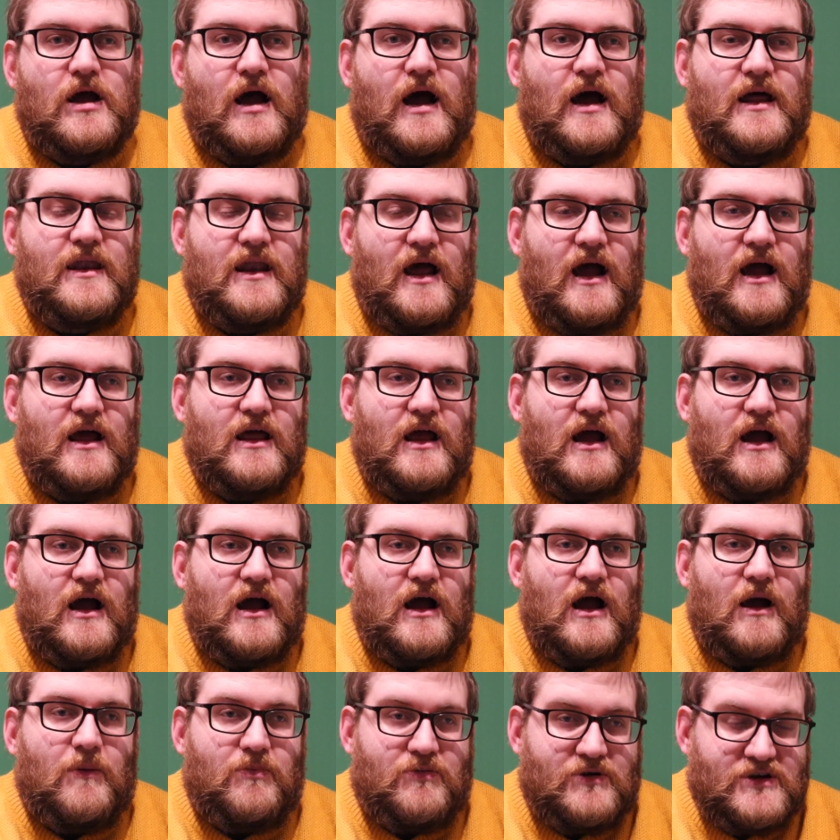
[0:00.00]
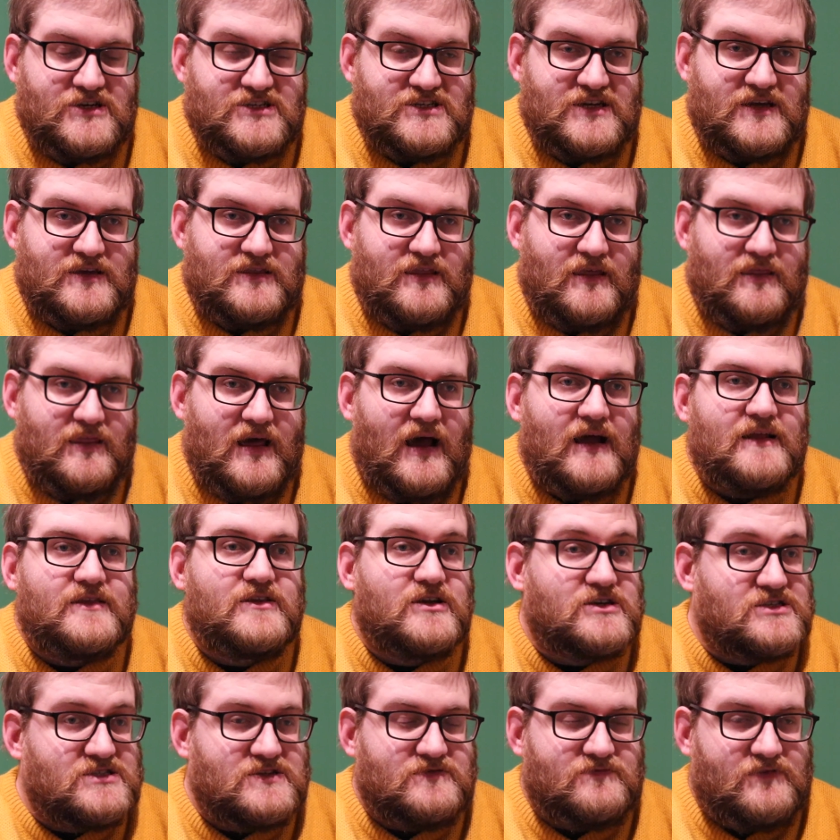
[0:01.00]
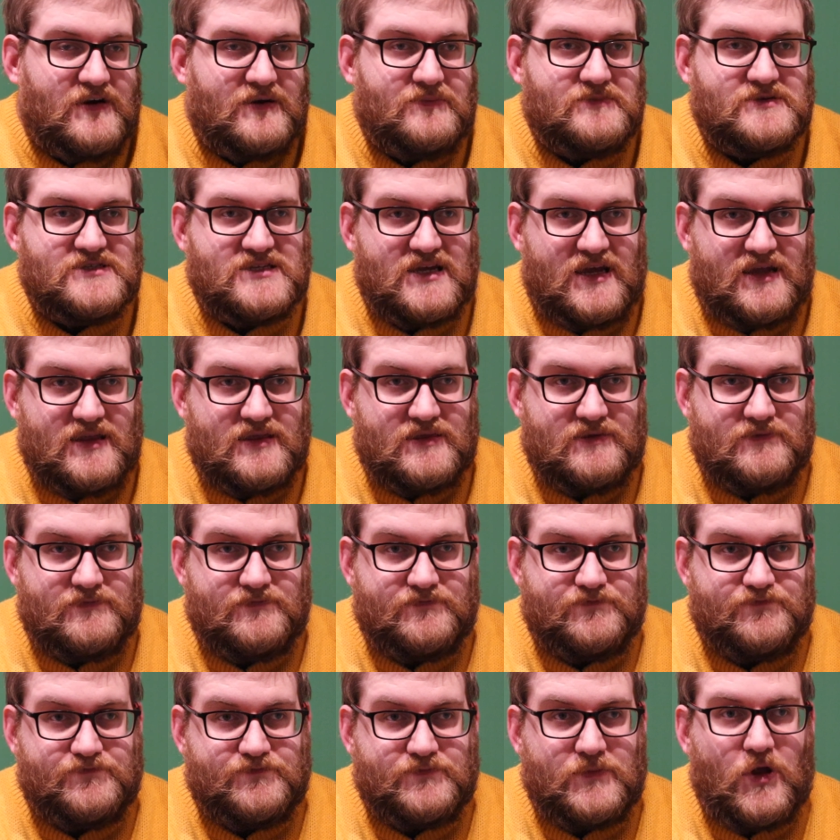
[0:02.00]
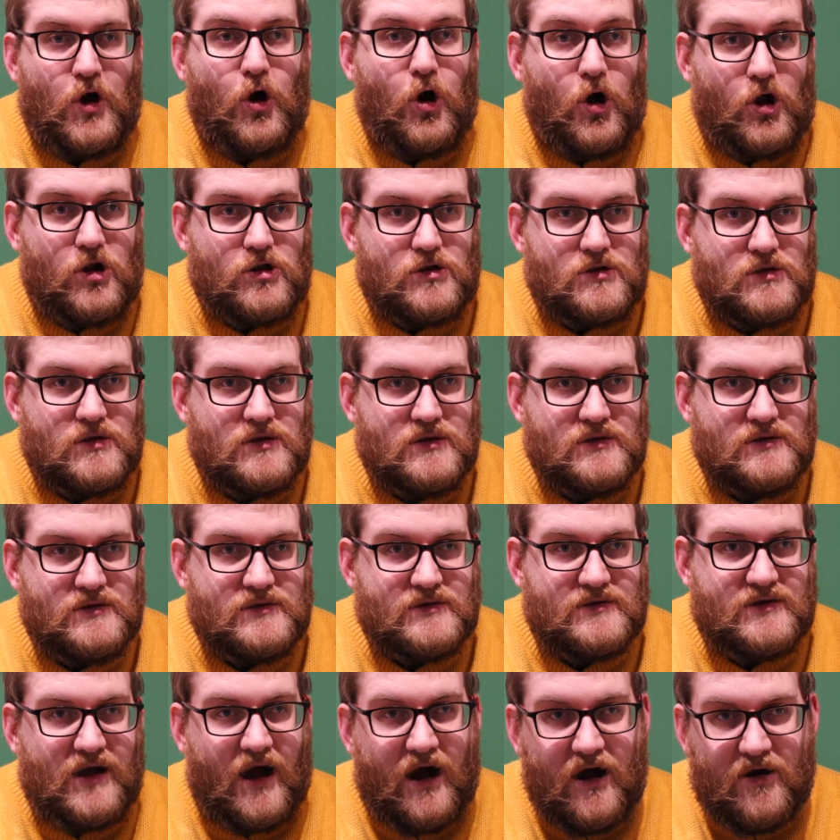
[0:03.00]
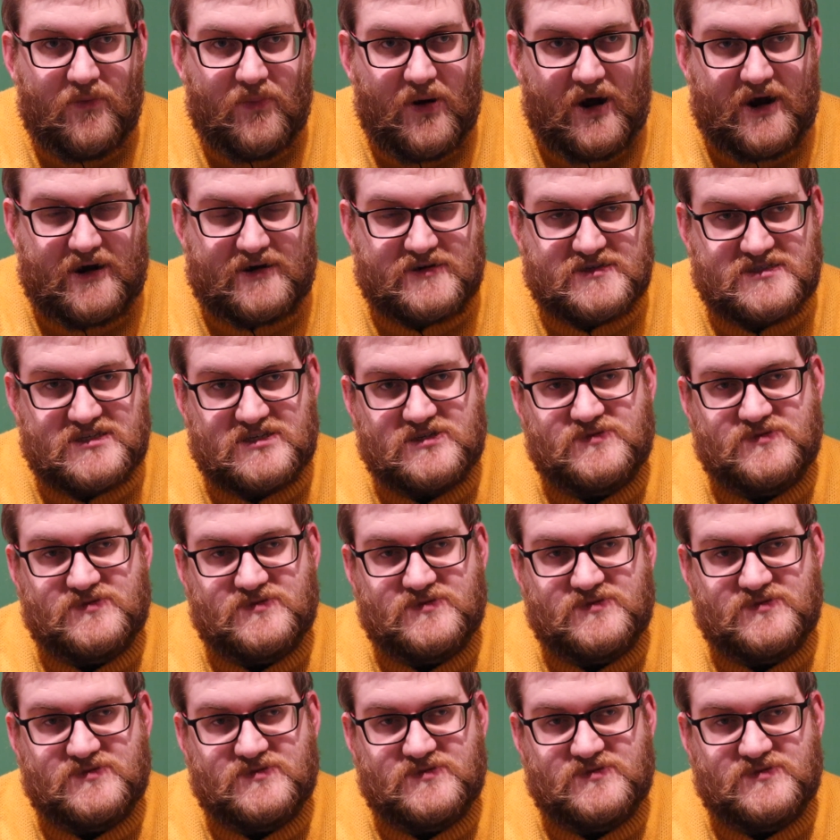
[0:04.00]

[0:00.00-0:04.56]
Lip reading: And I appreciate that that doesn't represent all car buyers.